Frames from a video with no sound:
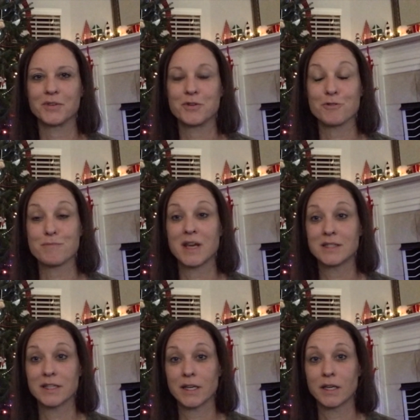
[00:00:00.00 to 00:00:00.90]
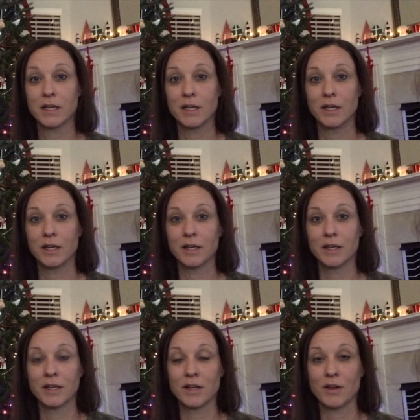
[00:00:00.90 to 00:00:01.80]
You're amazing,
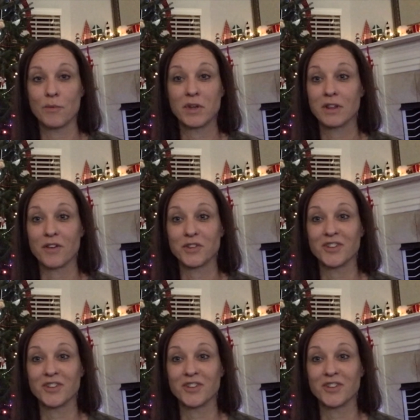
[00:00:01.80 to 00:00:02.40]
and we love you.